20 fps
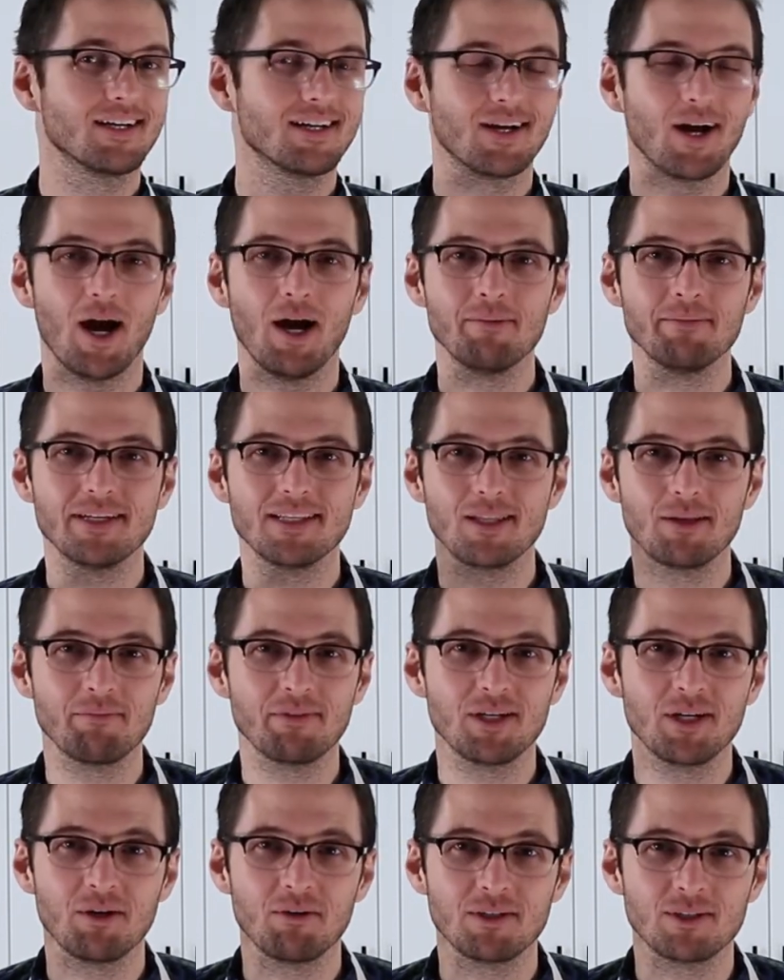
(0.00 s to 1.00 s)
Comment, let
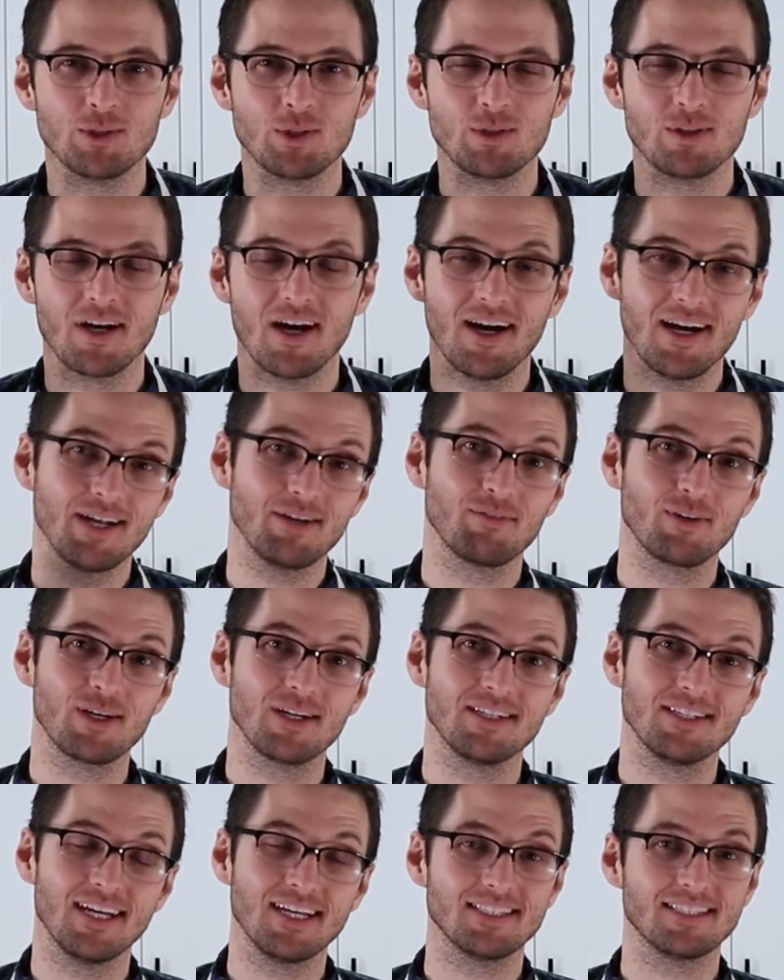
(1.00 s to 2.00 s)
me know what you thought. If you're
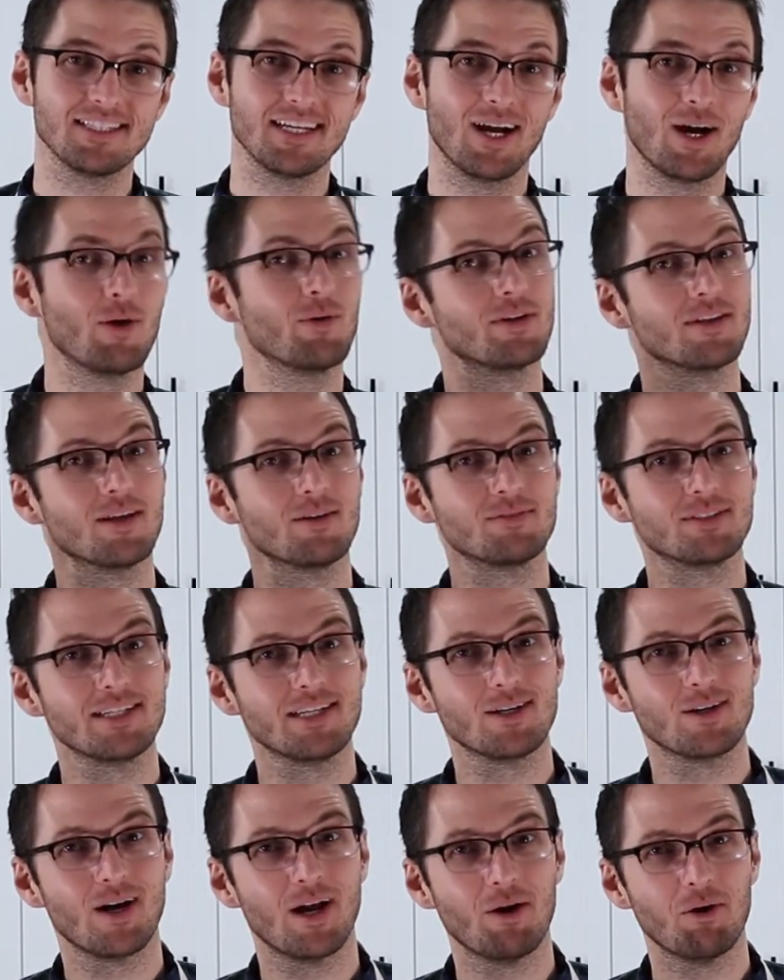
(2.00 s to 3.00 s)
gonna test it out, I'd love to
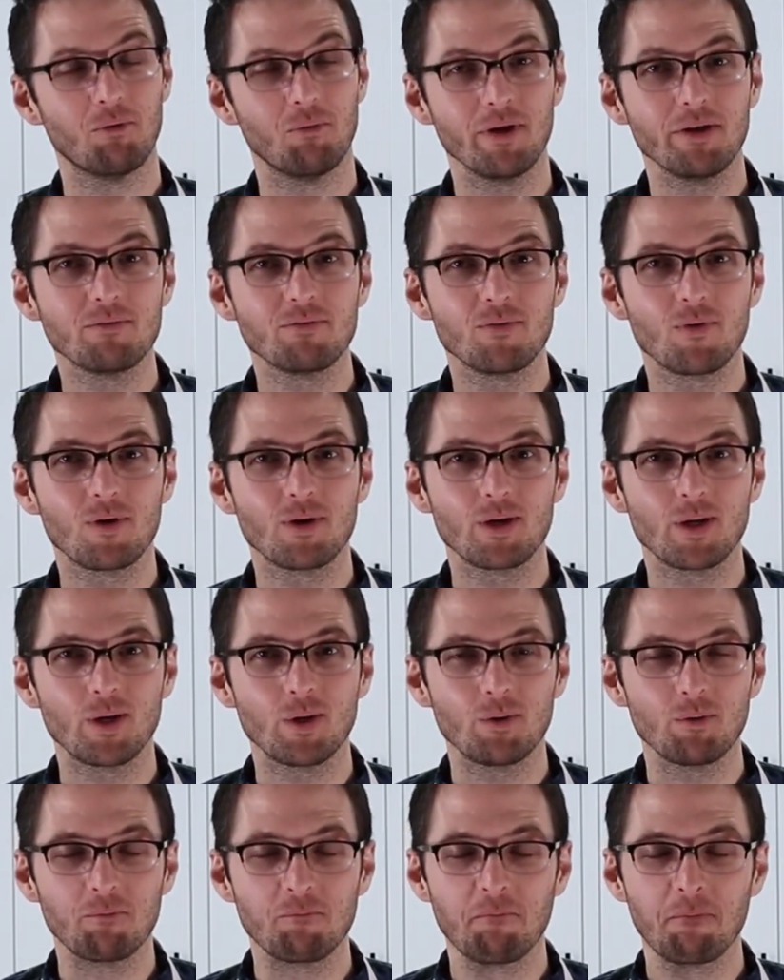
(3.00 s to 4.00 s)
hear how it went for
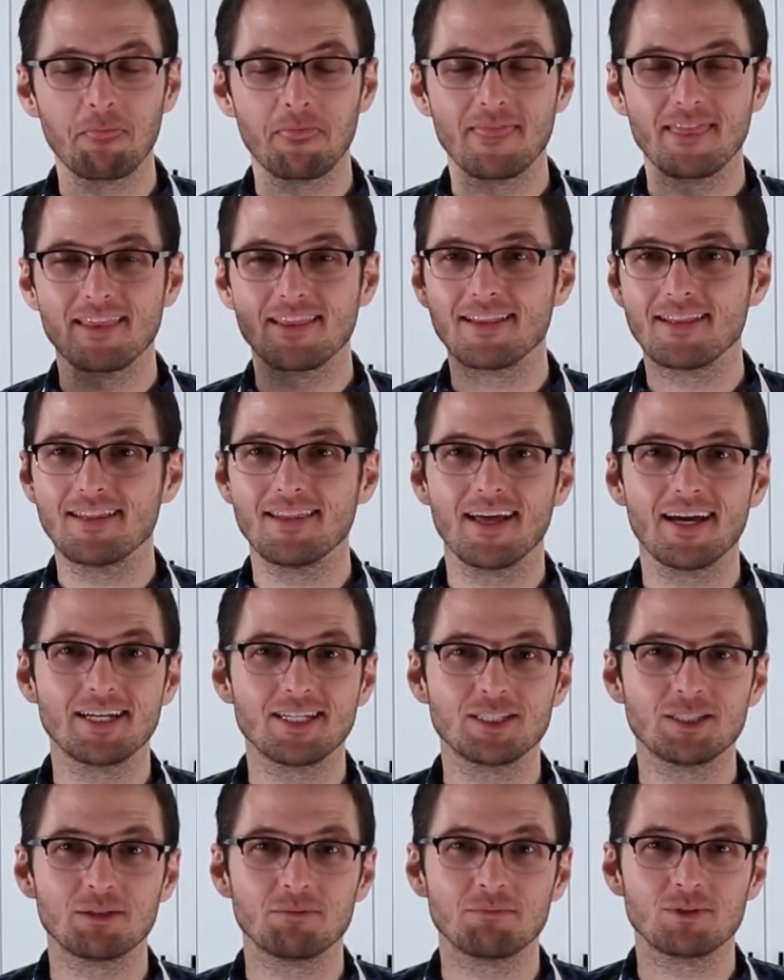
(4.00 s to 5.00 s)
you.
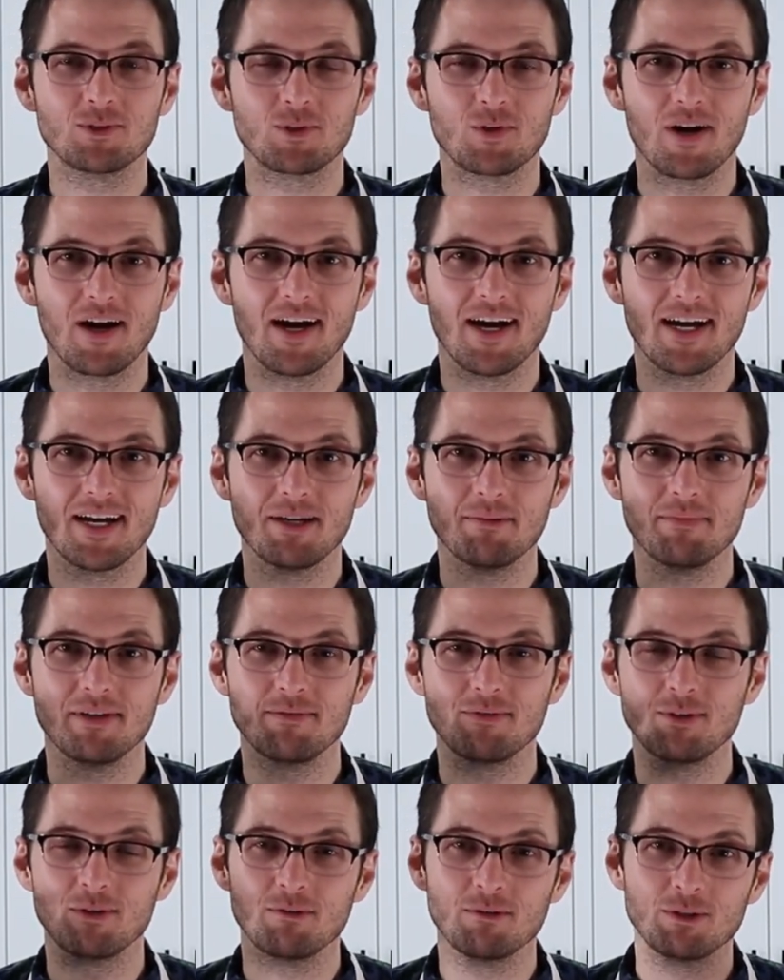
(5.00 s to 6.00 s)
Like, subscribe
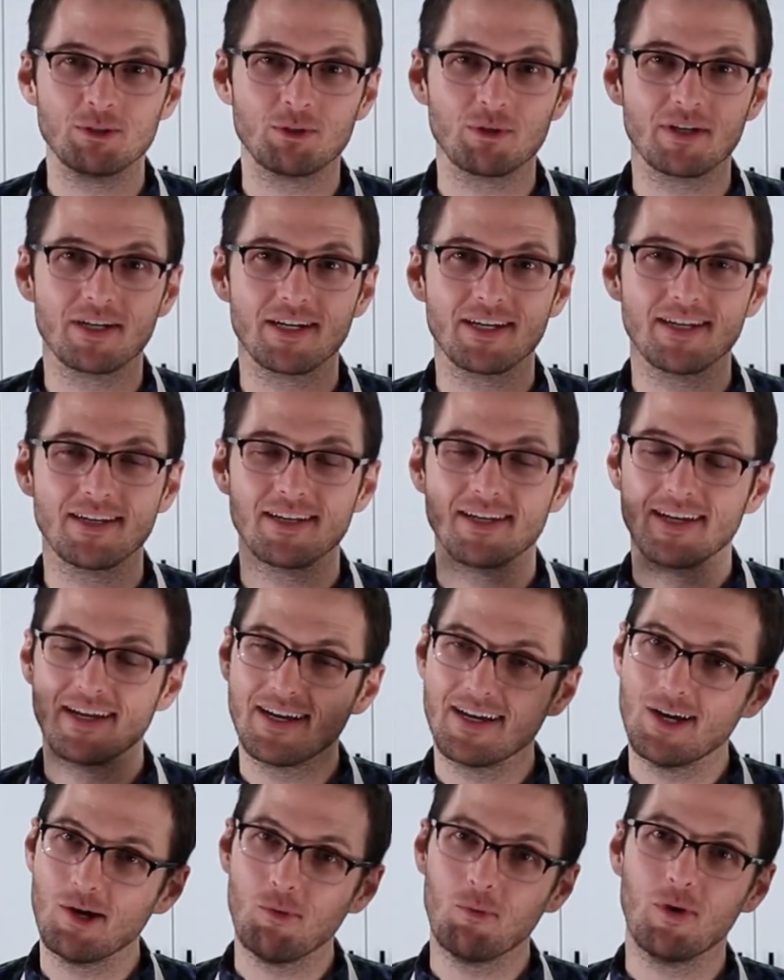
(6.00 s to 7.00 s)
if you enjoyed it.
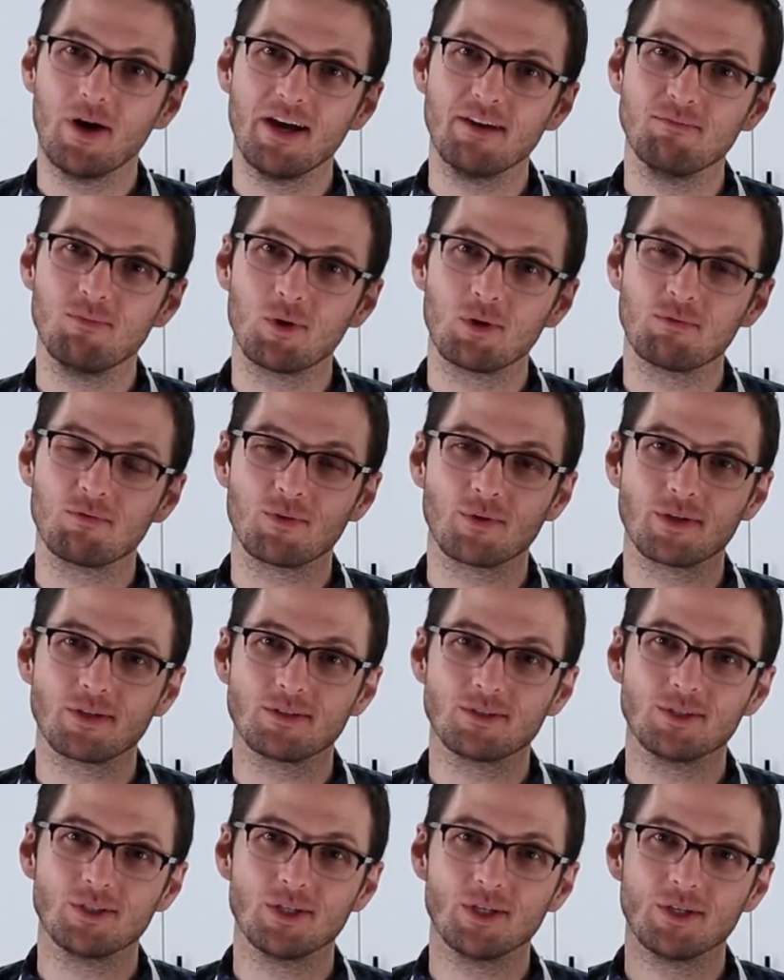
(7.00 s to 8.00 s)
We'll have more for you
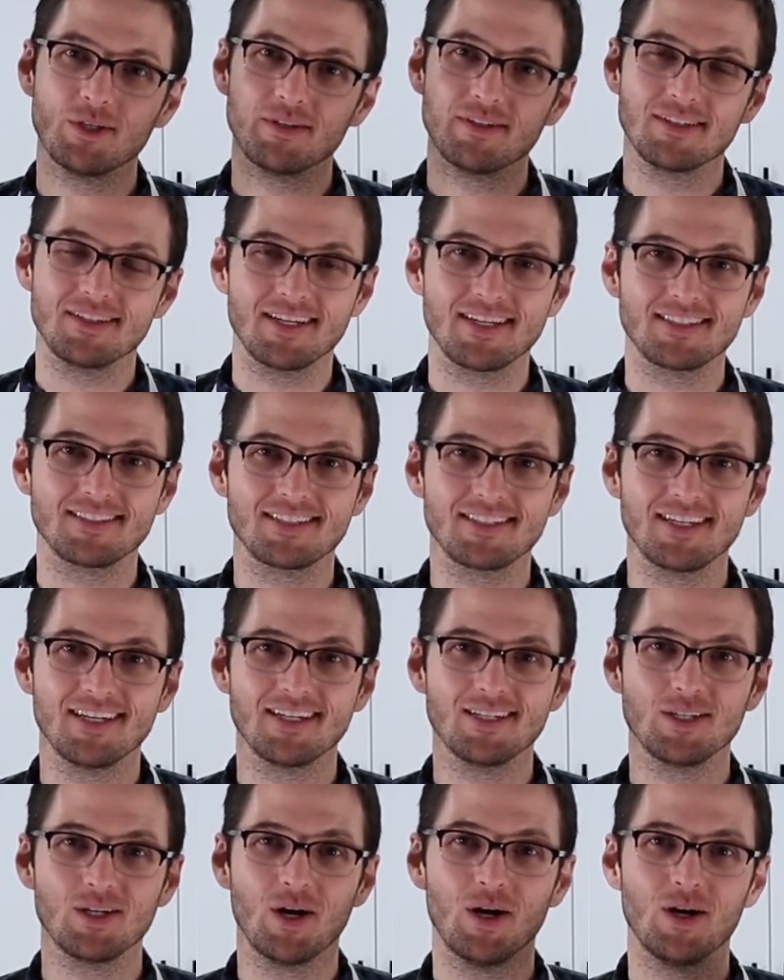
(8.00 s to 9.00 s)
soon. Thanks
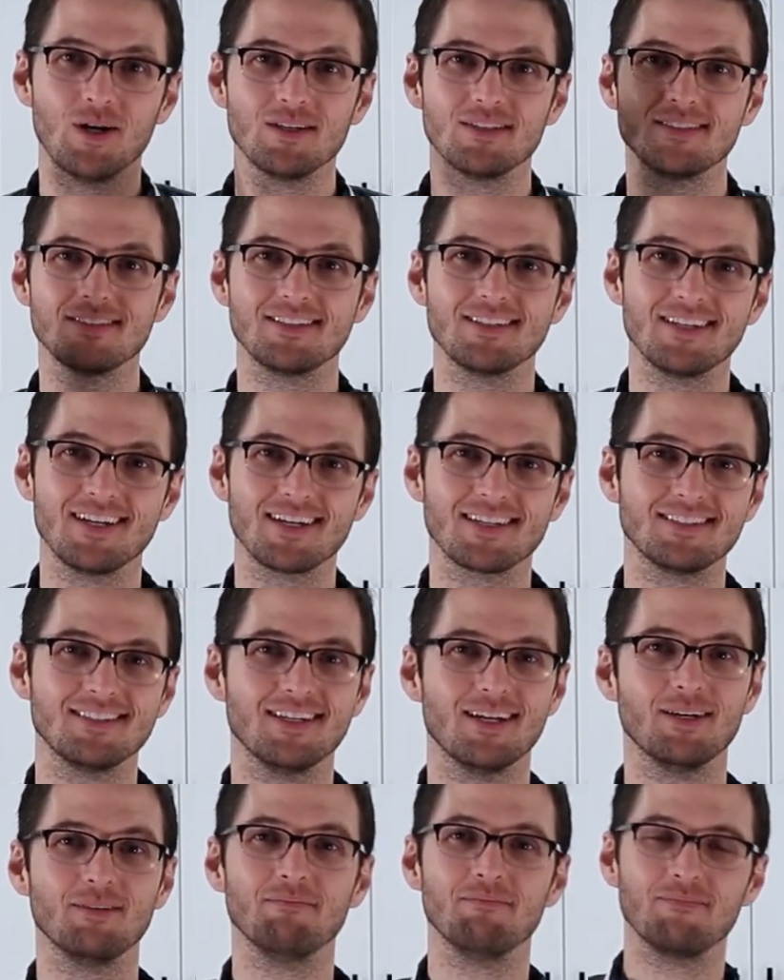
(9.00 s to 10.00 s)
again, y'all. See you next
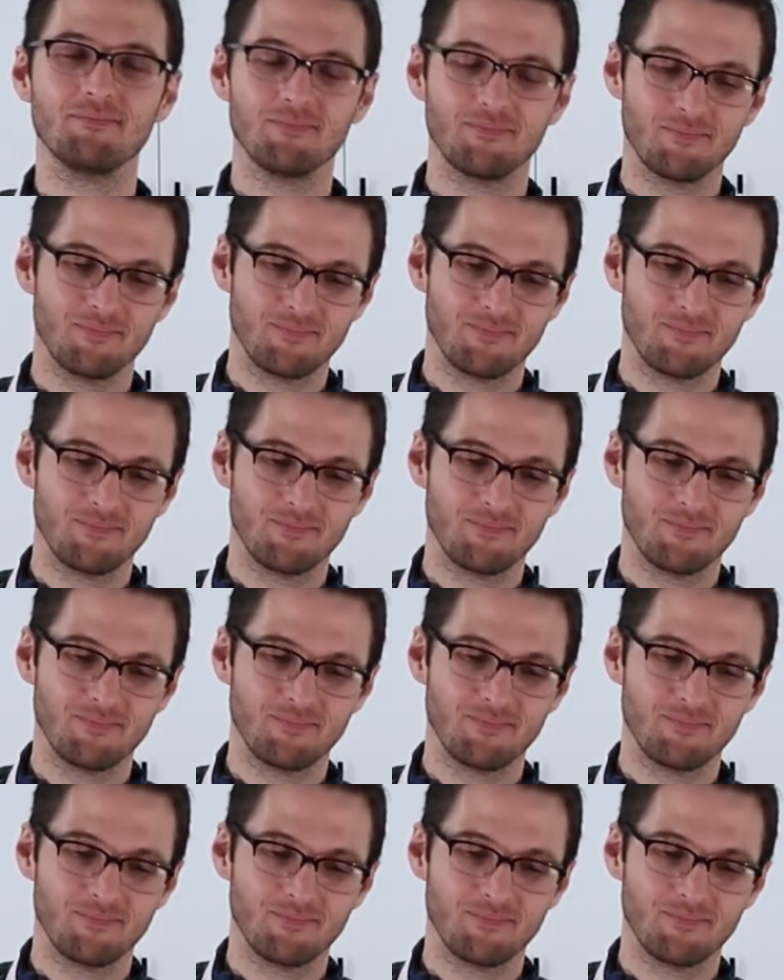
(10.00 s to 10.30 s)
time.